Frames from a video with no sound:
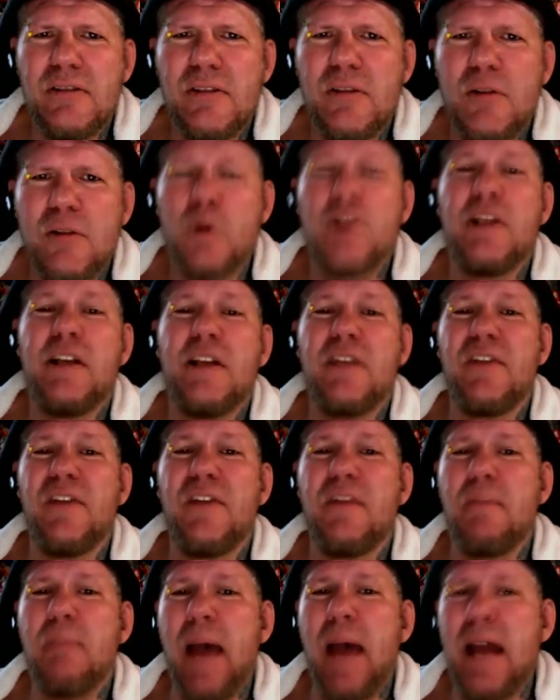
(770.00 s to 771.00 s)
Well, Dick
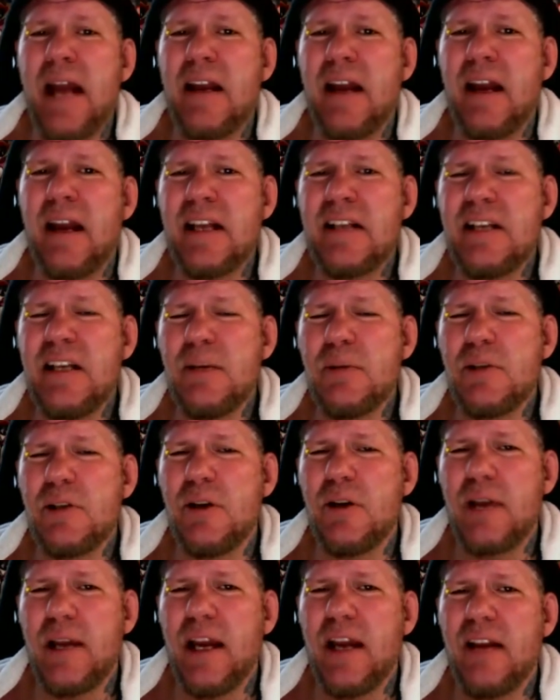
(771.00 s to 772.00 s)
Van Patten, I guess he was
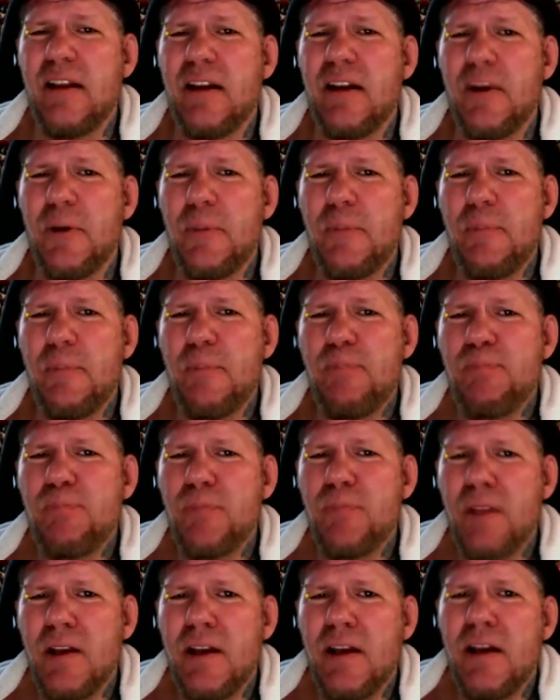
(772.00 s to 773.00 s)
okay though.
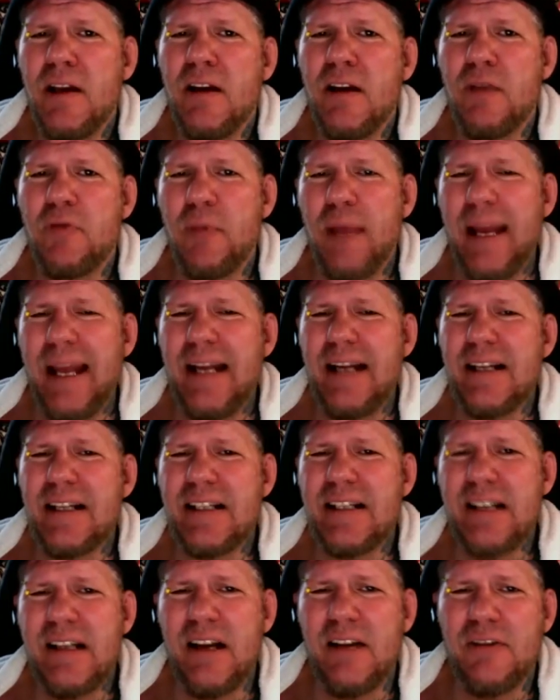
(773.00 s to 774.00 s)
From 8
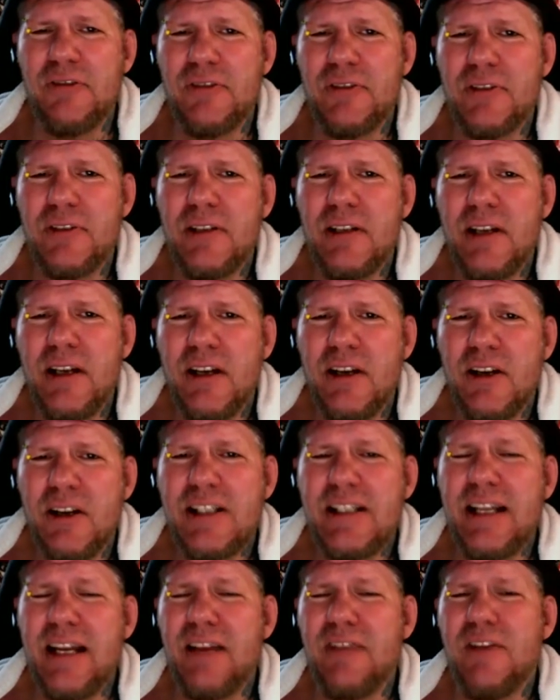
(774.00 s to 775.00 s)
is enough. Because
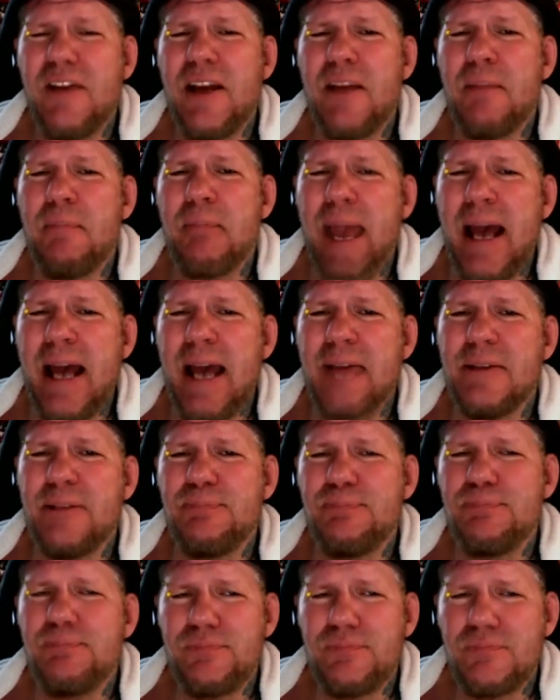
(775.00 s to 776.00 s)
Dick Van
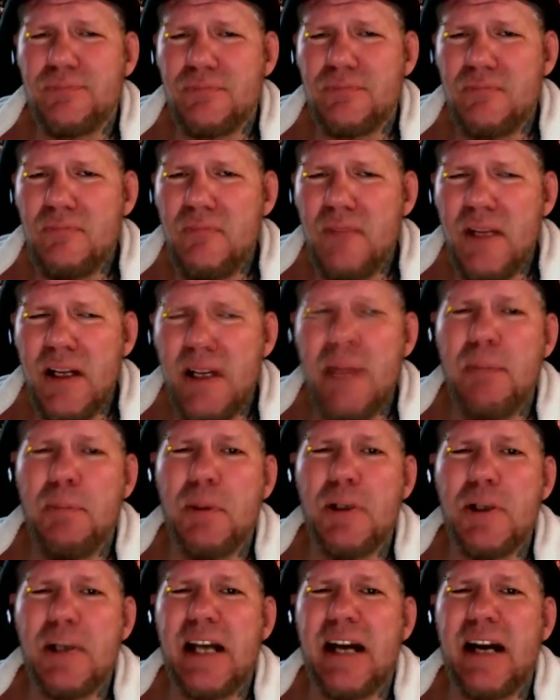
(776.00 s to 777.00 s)
Patten, he
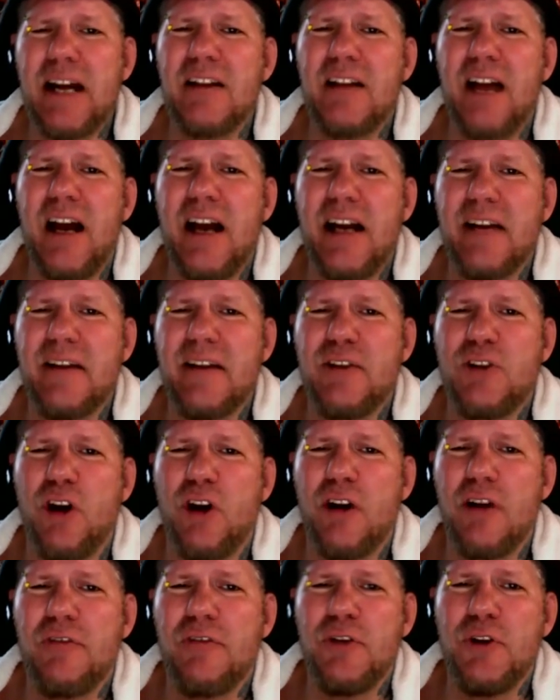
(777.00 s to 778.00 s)
puts out a line of
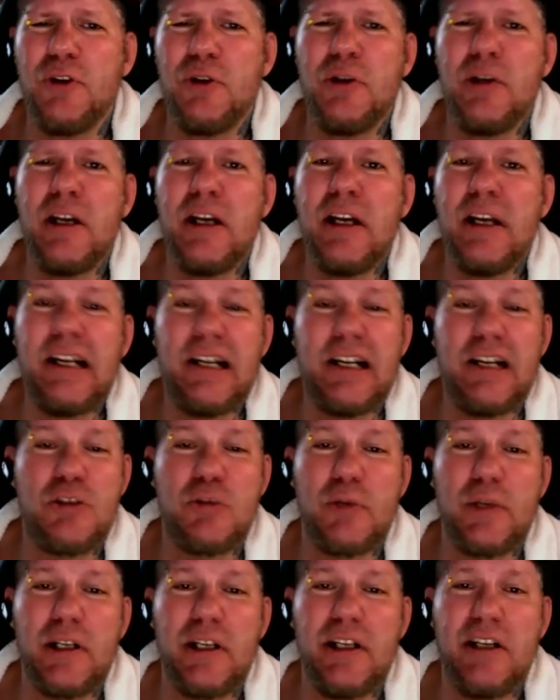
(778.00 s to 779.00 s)
dog food that is
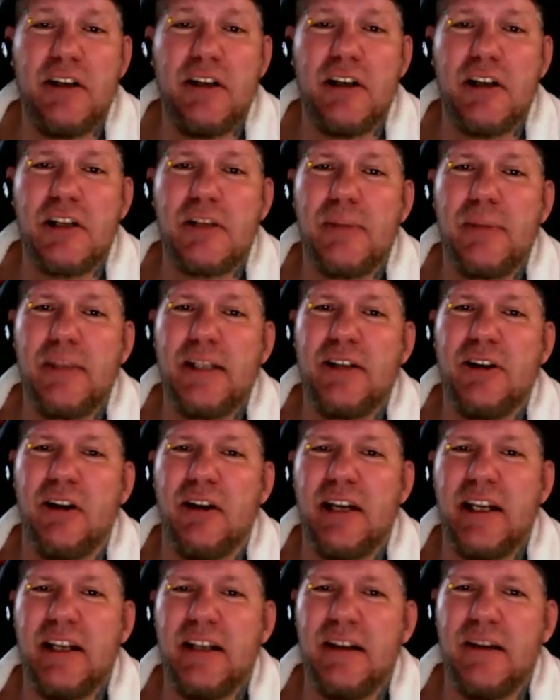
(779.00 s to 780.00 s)
really good because my
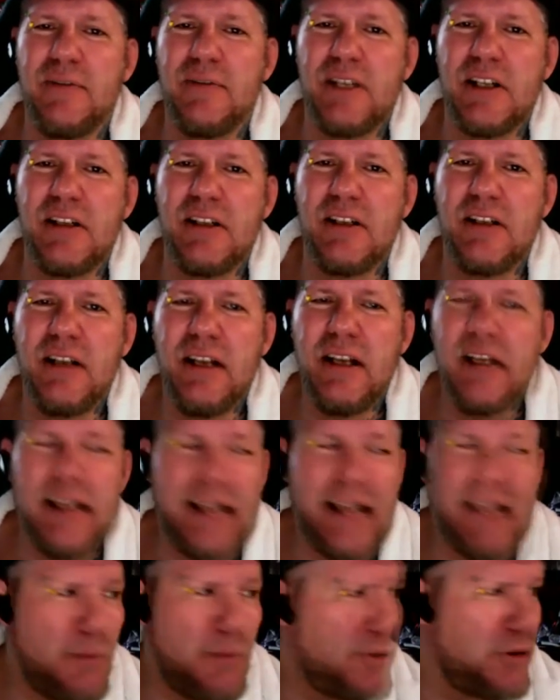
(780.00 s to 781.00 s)
dog, he loves it.
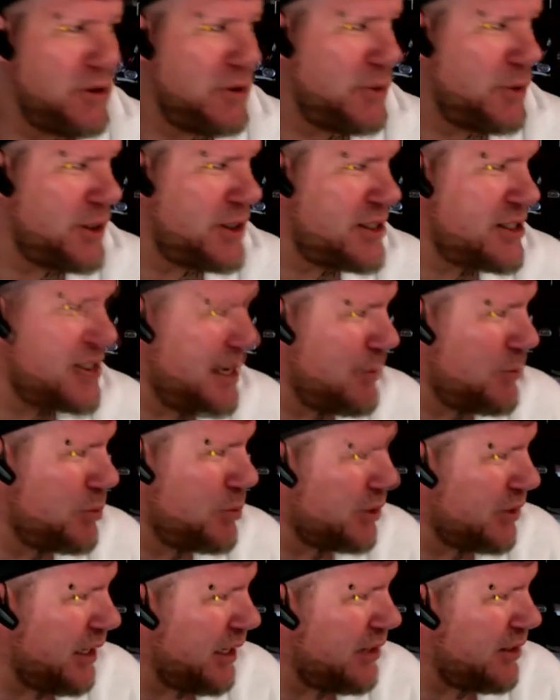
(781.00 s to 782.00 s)
Gabriel, where is
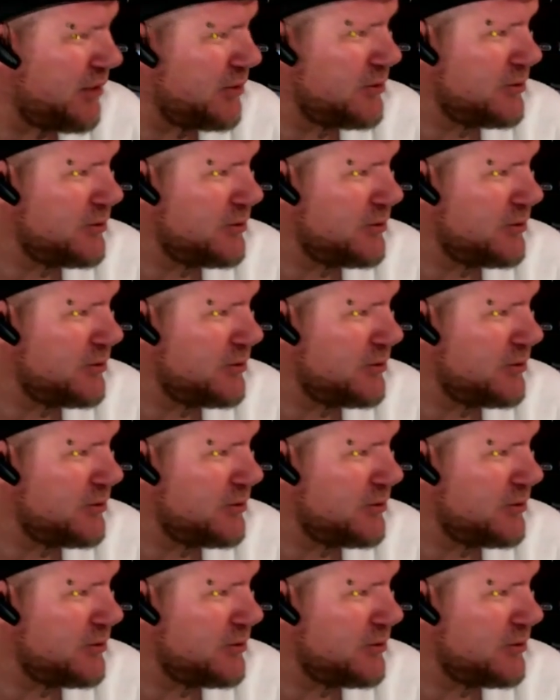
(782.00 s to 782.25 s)
Gabriel at?